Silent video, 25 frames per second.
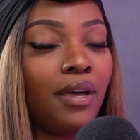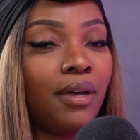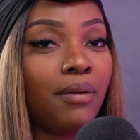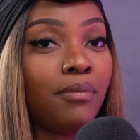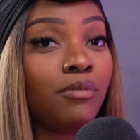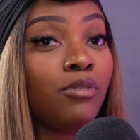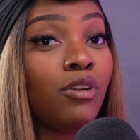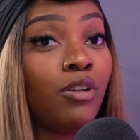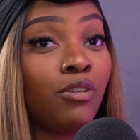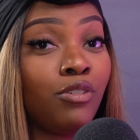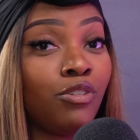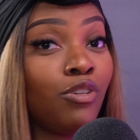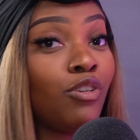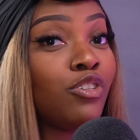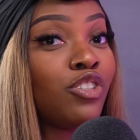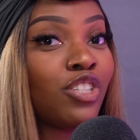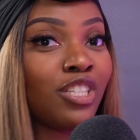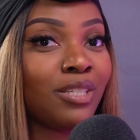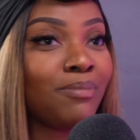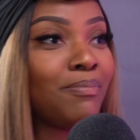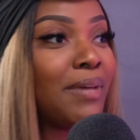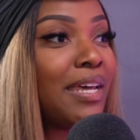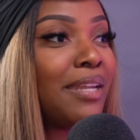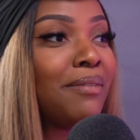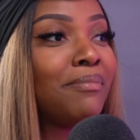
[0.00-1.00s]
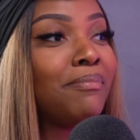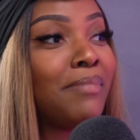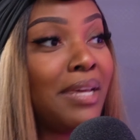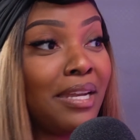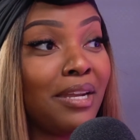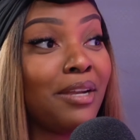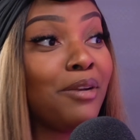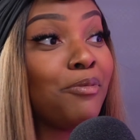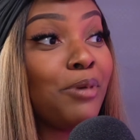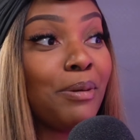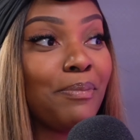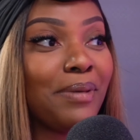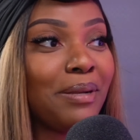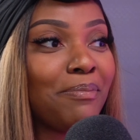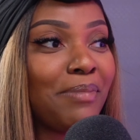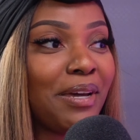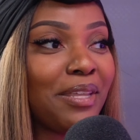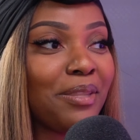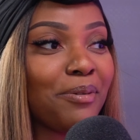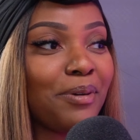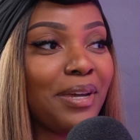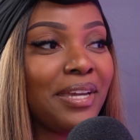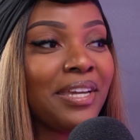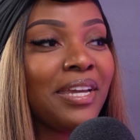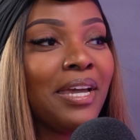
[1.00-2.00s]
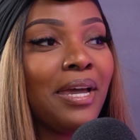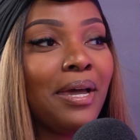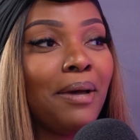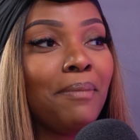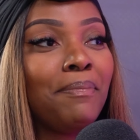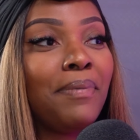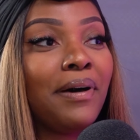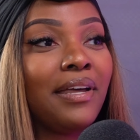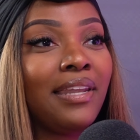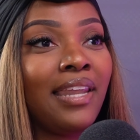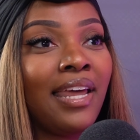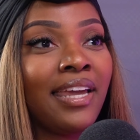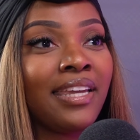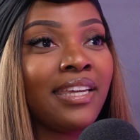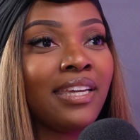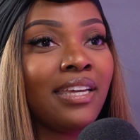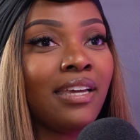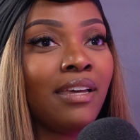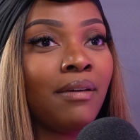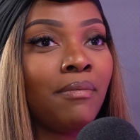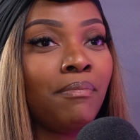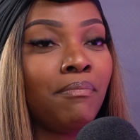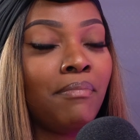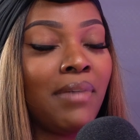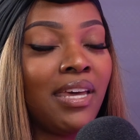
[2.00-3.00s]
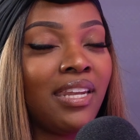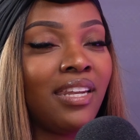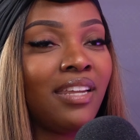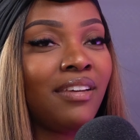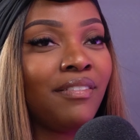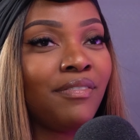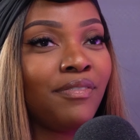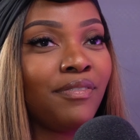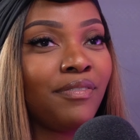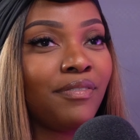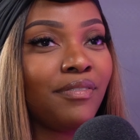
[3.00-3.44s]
not just men and women, by the way, but like men